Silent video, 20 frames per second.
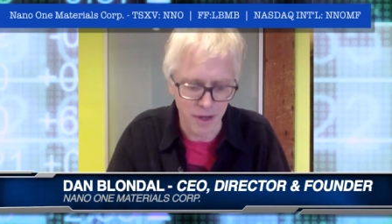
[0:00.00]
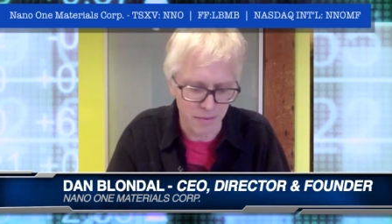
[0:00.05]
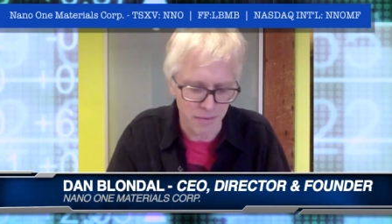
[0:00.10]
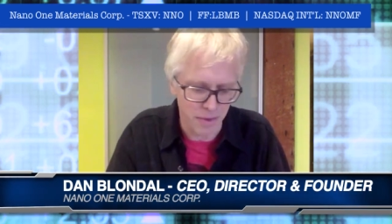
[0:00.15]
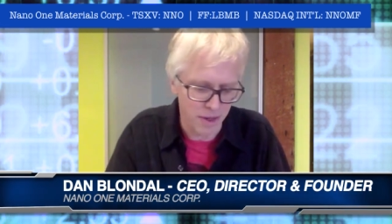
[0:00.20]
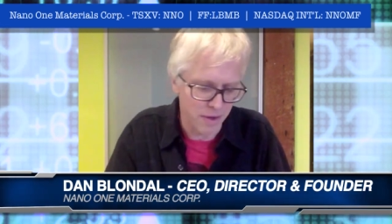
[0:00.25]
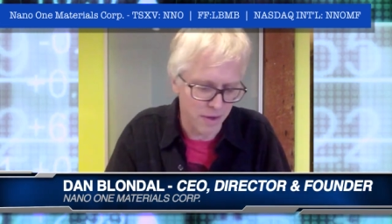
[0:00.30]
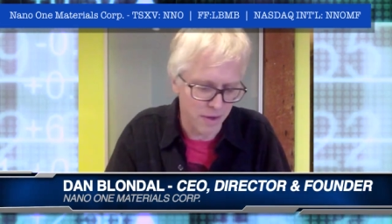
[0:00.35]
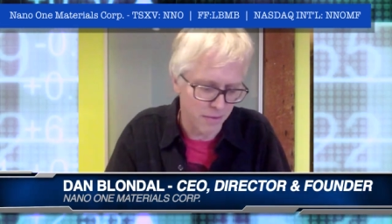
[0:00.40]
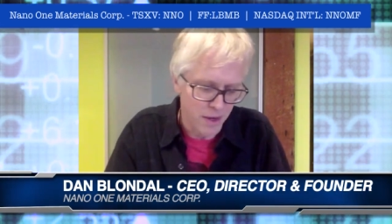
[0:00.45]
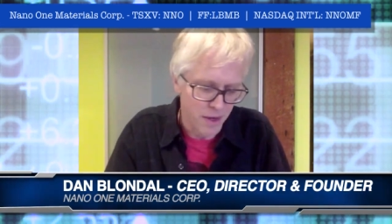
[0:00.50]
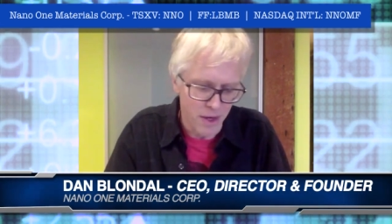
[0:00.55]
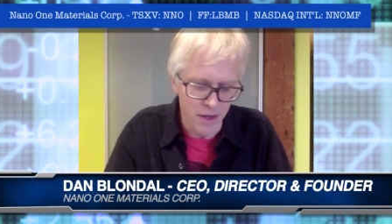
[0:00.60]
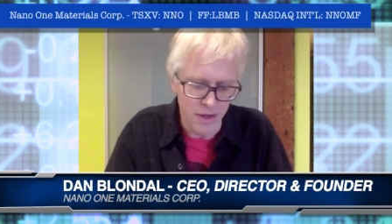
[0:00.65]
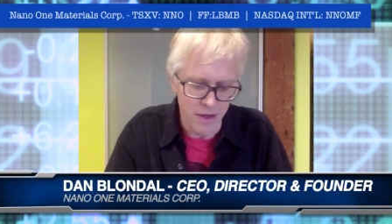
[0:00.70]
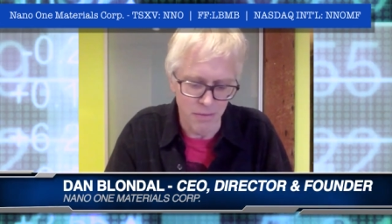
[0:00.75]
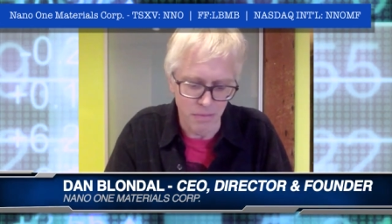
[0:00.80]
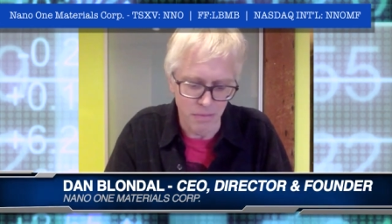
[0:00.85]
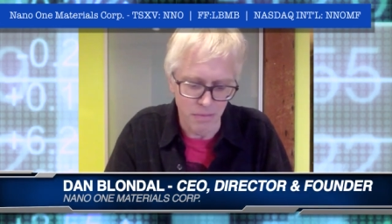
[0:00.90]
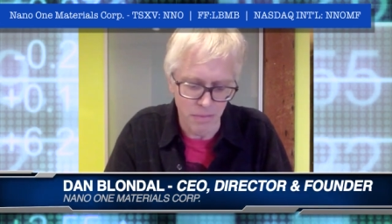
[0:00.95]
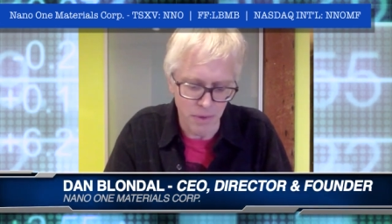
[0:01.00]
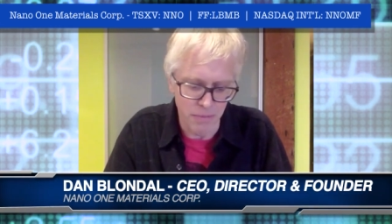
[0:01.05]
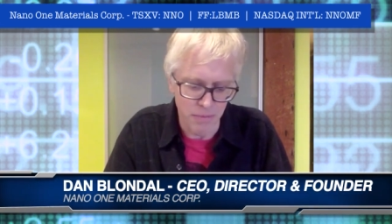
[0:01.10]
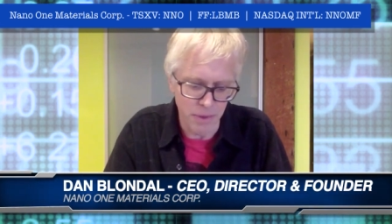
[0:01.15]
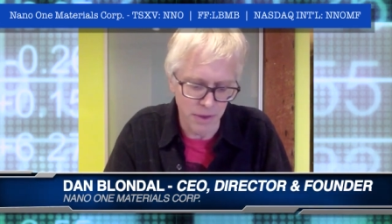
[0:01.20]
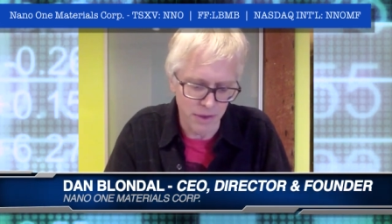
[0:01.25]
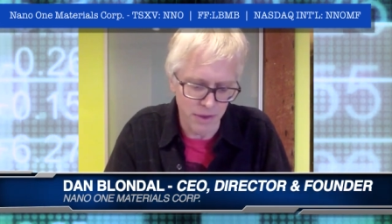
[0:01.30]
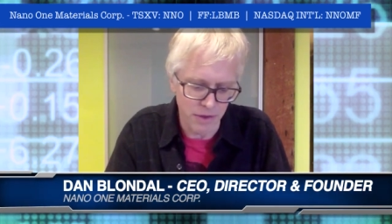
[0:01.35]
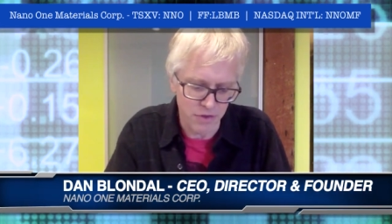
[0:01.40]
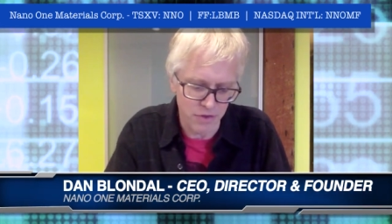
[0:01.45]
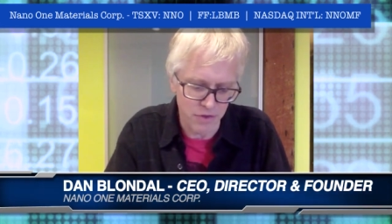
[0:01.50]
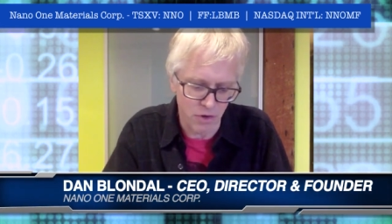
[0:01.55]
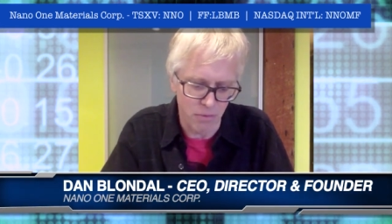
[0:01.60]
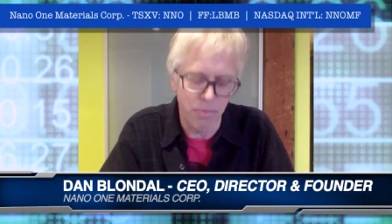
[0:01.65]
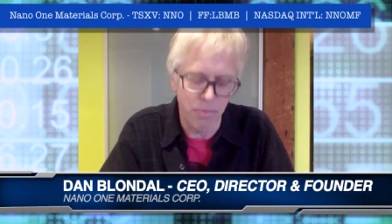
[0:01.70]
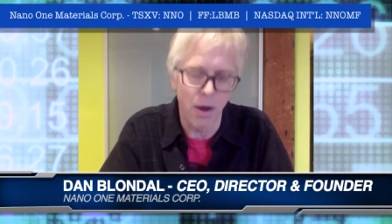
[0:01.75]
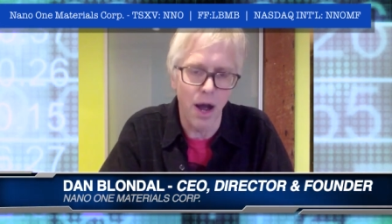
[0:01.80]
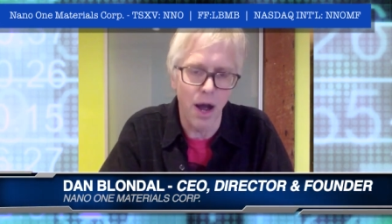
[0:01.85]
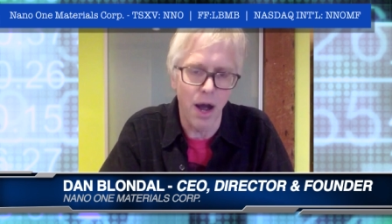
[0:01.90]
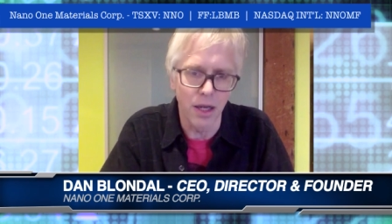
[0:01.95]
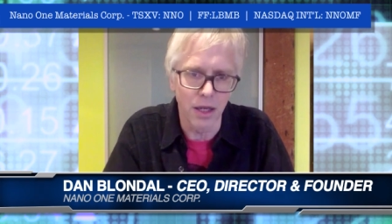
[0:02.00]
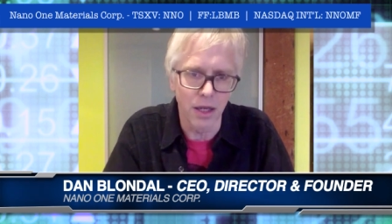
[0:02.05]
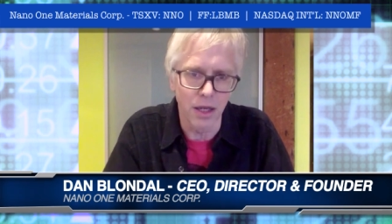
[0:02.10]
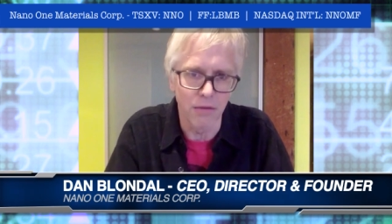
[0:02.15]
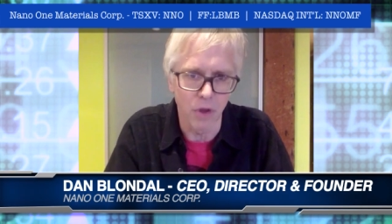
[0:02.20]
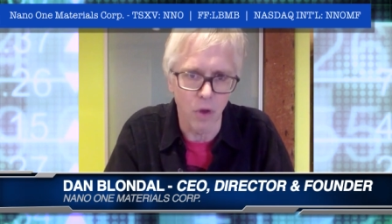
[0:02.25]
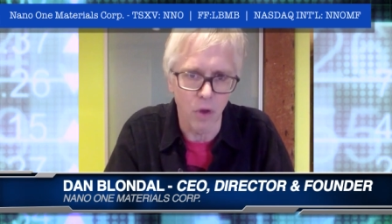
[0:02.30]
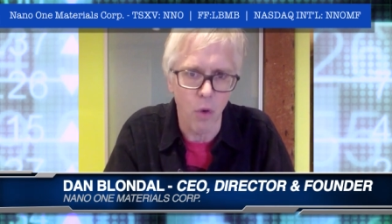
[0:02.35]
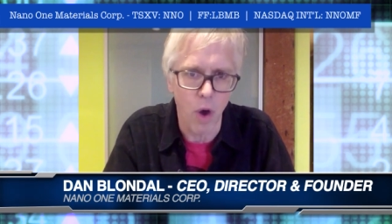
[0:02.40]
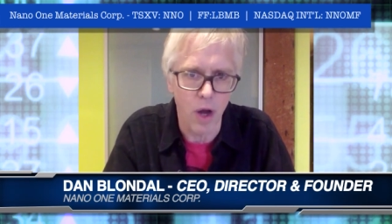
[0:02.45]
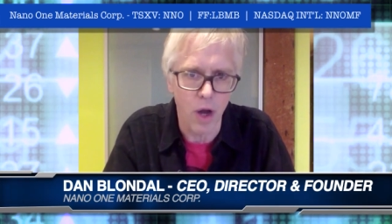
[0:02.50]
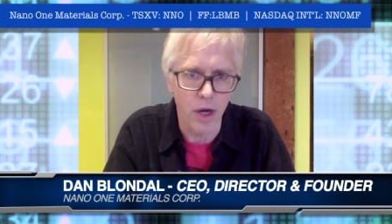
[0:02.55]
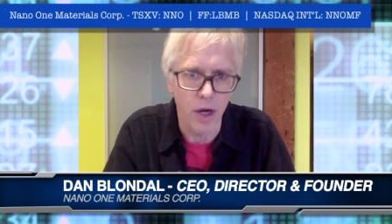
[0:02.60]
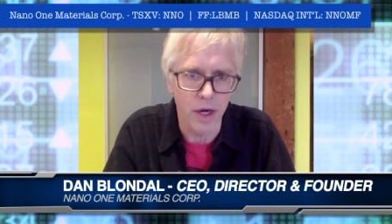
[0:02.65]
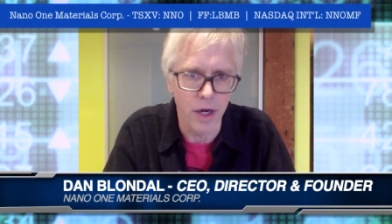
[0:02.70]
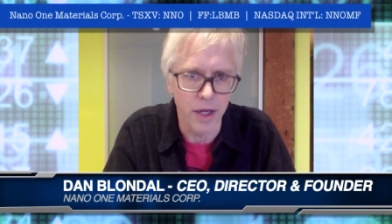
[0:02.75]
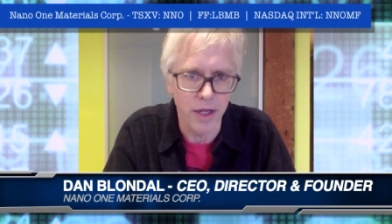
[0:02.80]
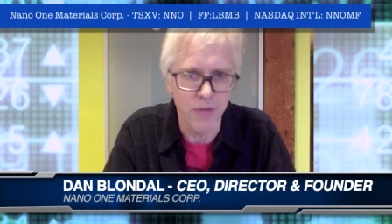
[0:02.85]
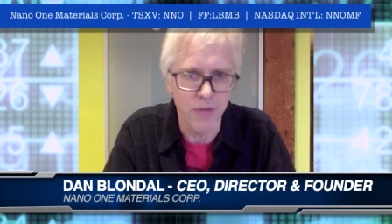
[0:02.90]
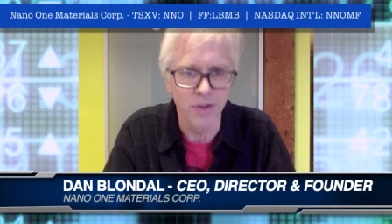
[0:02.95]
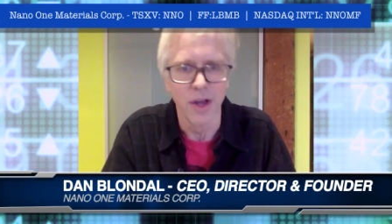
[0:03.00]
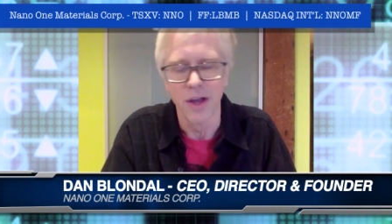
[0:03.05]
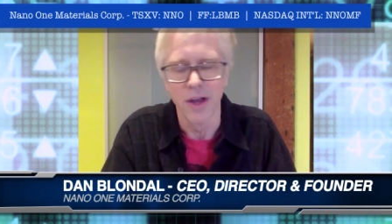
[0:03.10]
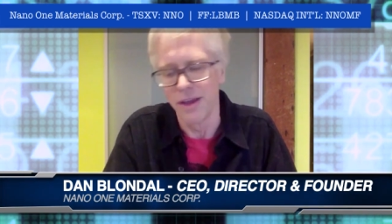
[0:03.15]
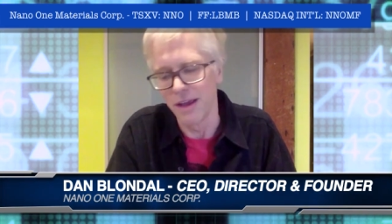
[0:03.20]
You you you, build out sort of pilot level quantities.